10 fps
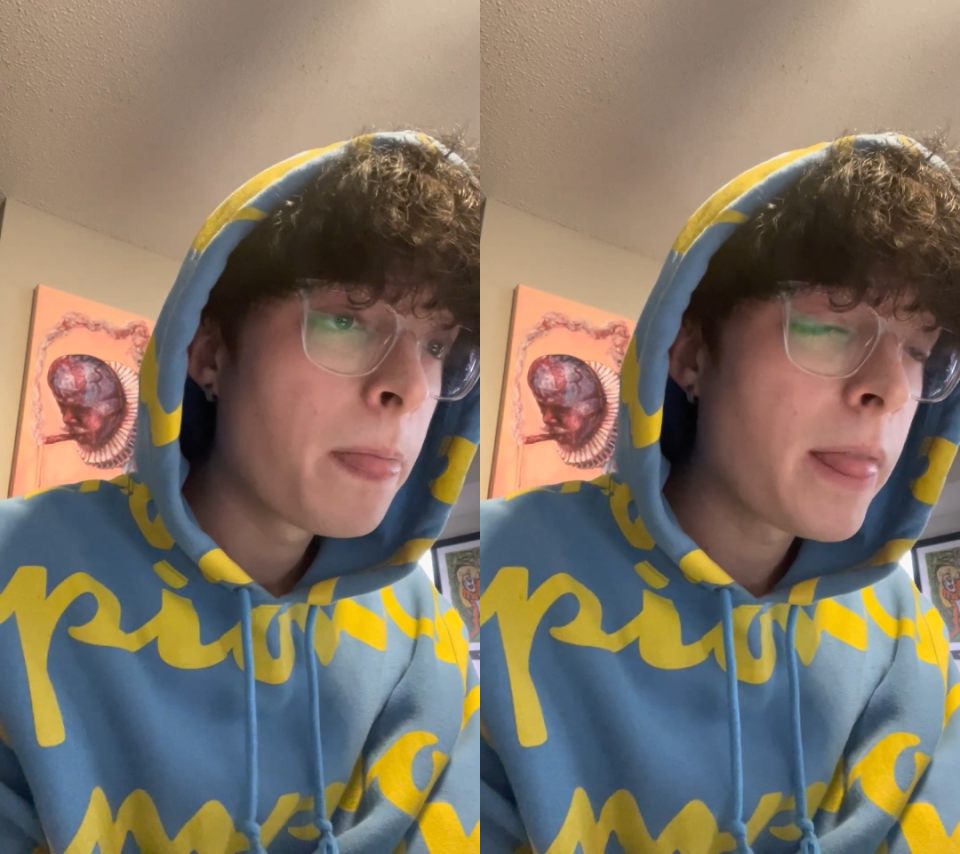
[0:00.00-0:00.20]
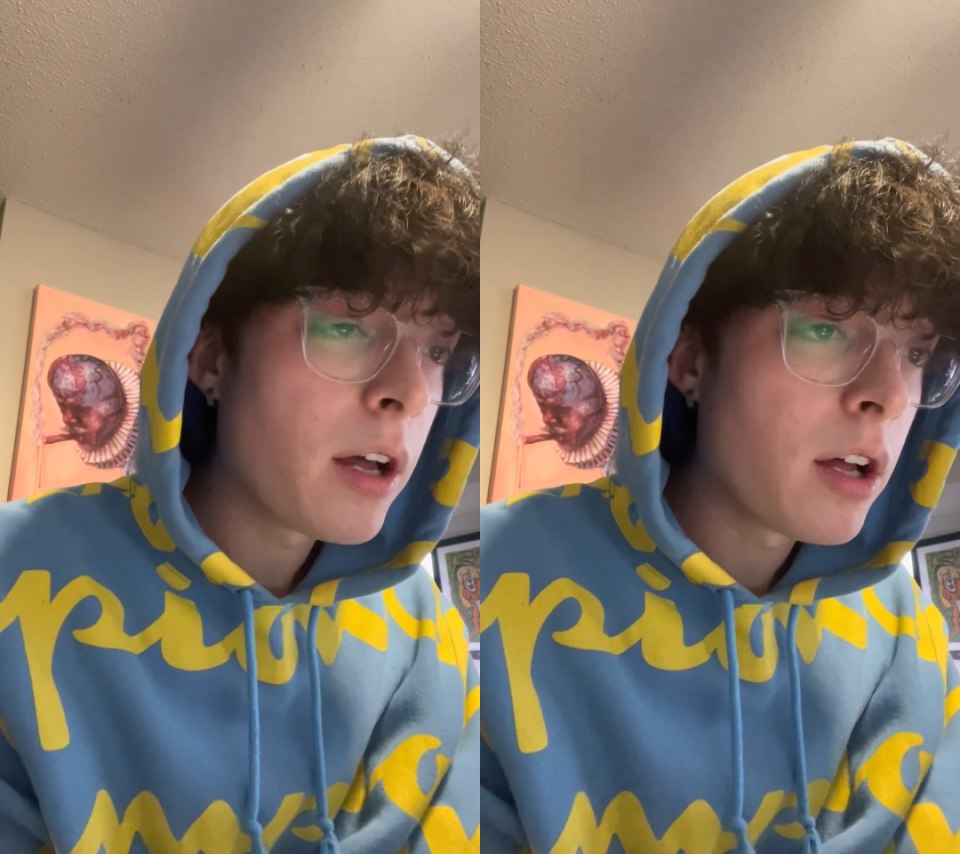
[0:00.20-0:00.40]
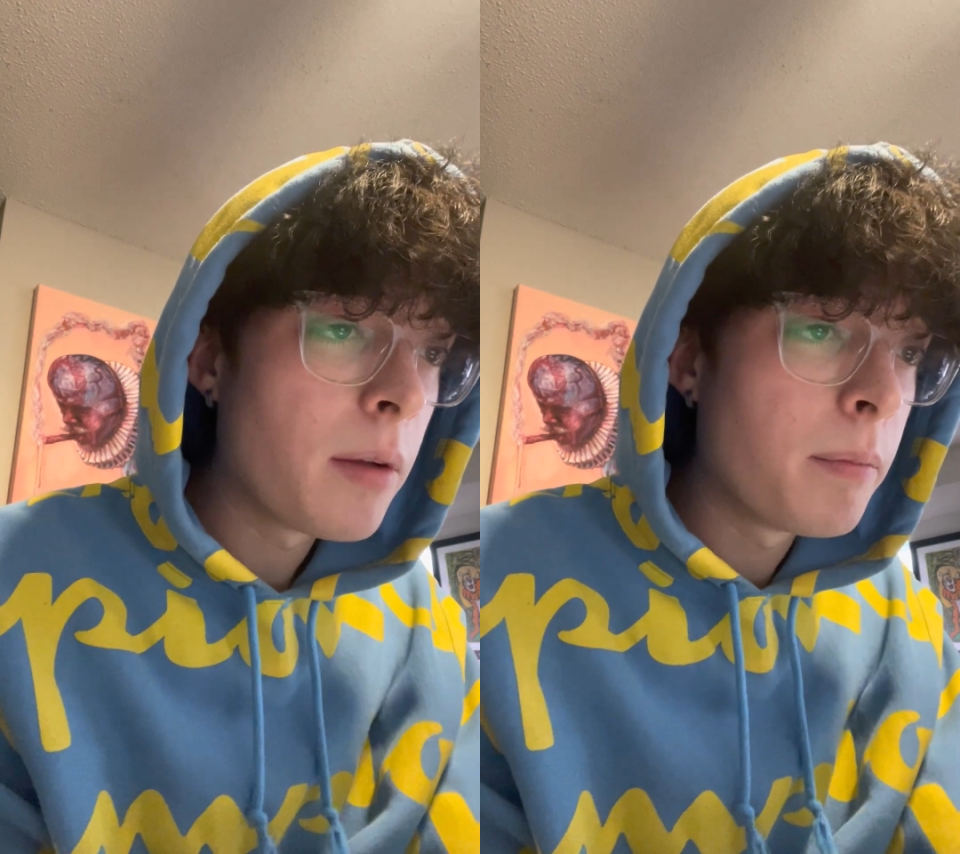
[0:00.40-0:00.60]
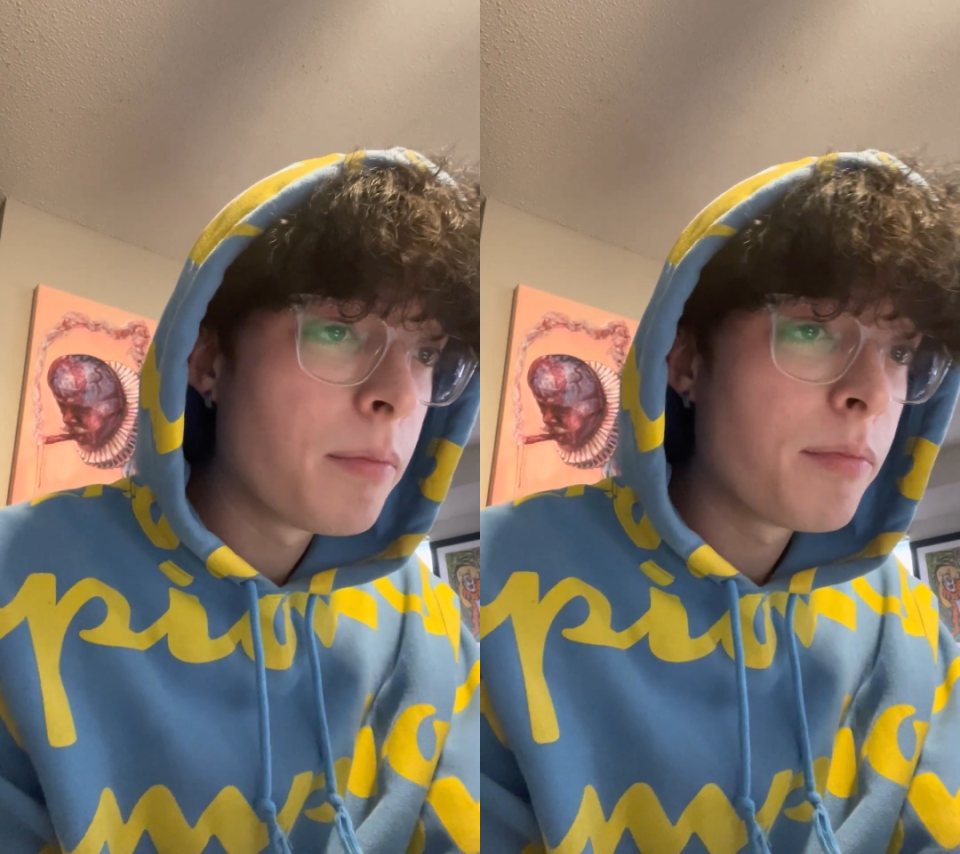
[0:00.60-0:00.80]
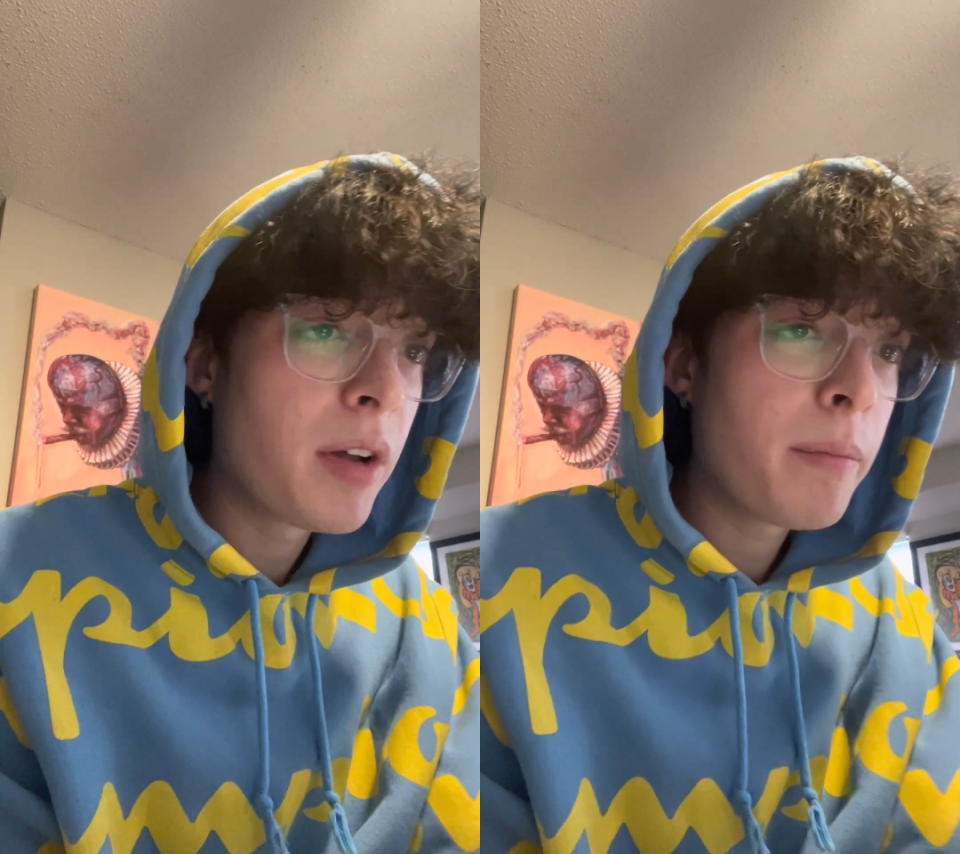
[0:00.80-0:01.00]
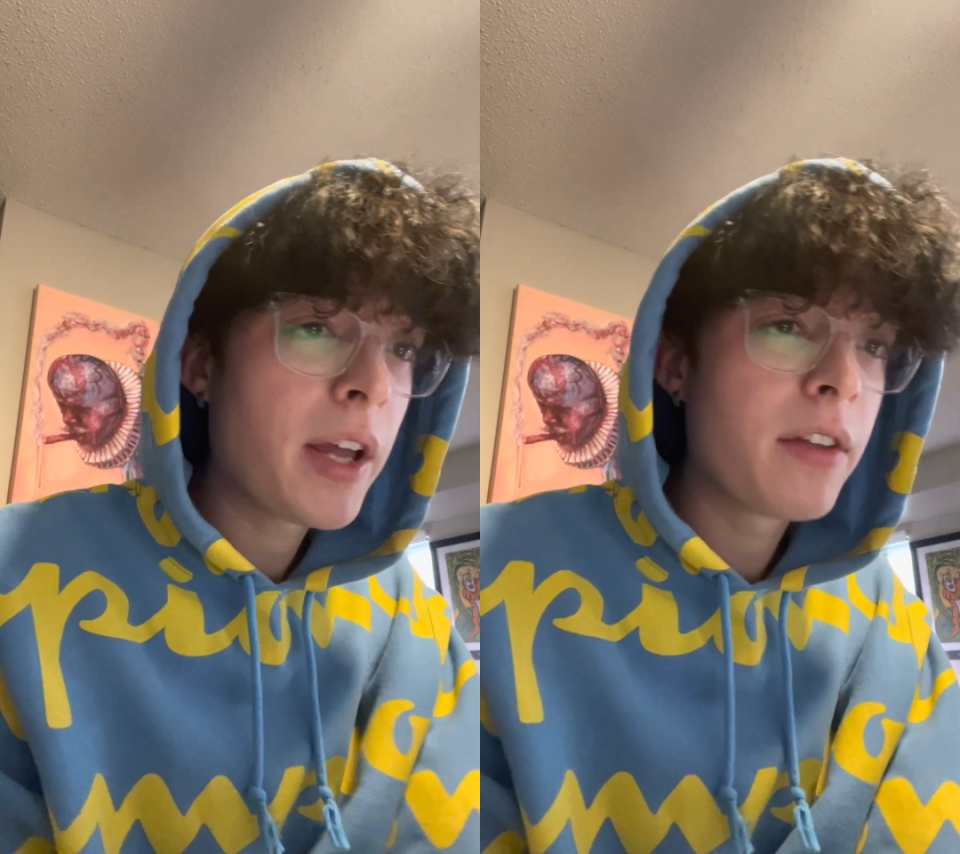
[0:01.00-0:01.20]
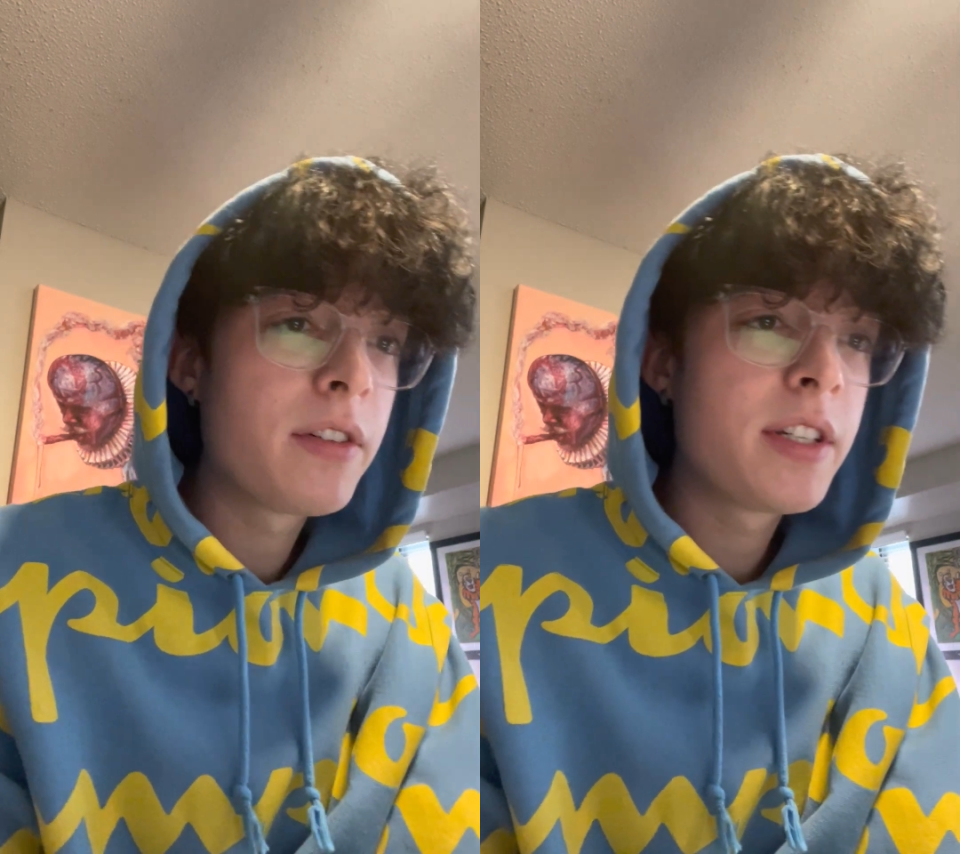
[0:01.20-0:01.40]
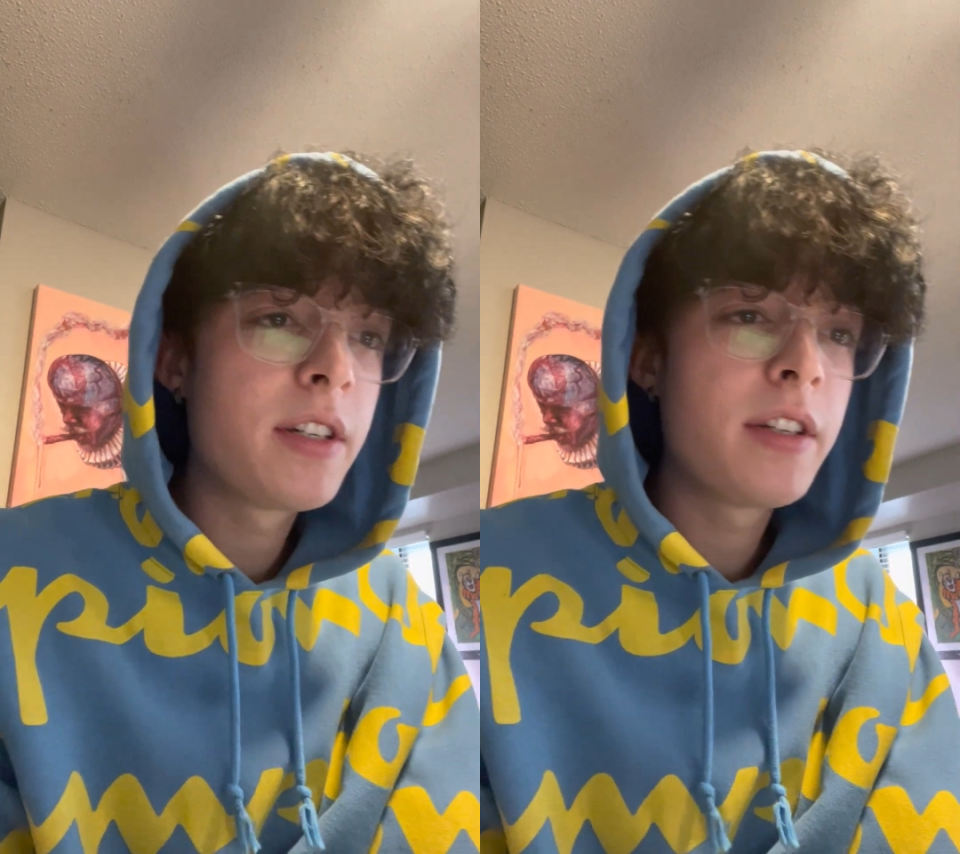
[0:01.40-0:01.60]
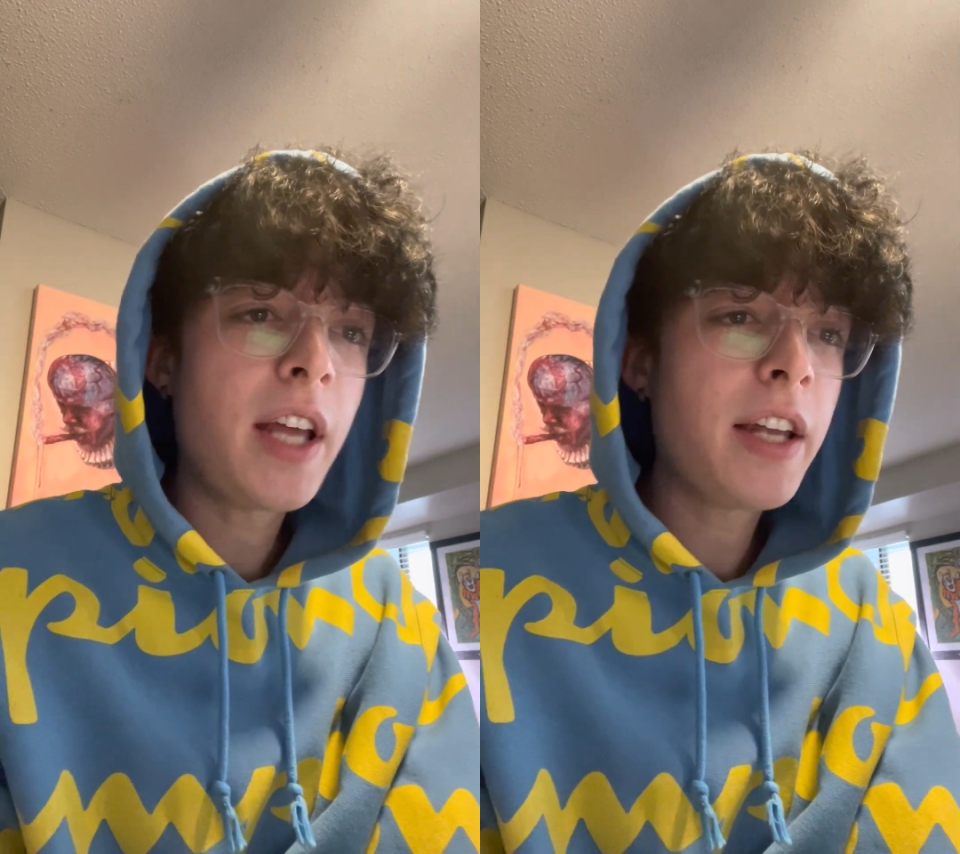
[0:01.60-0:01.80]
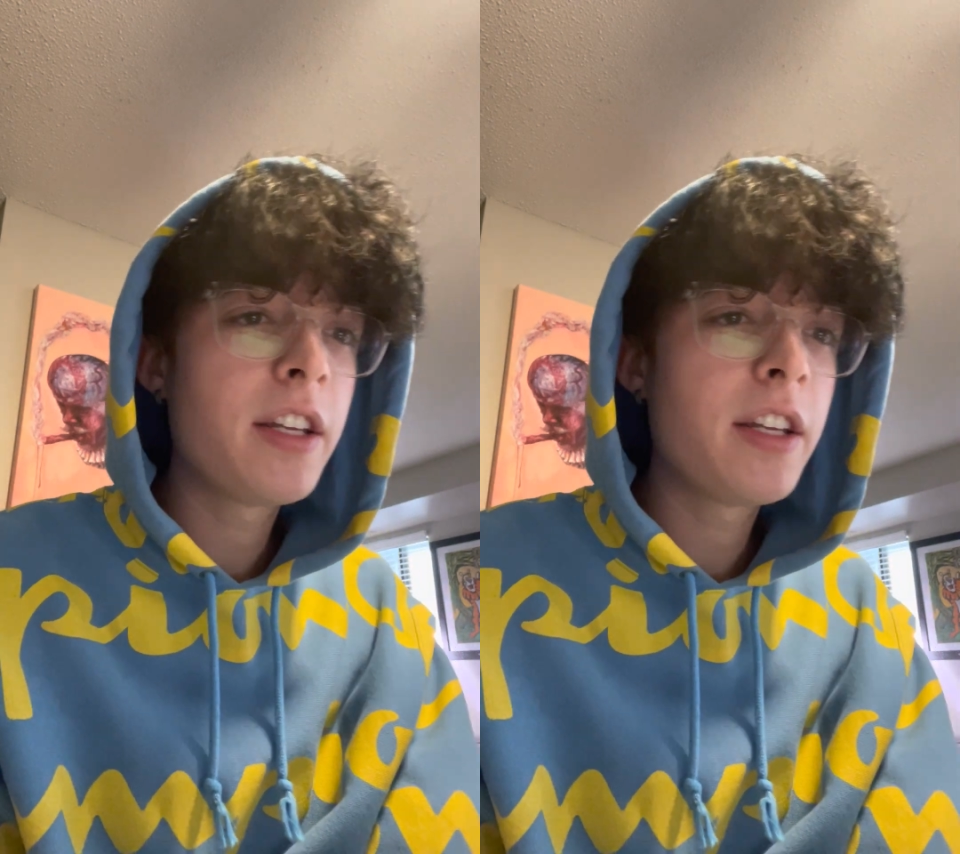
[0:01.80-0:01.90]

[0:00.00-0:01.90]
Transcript: But my dad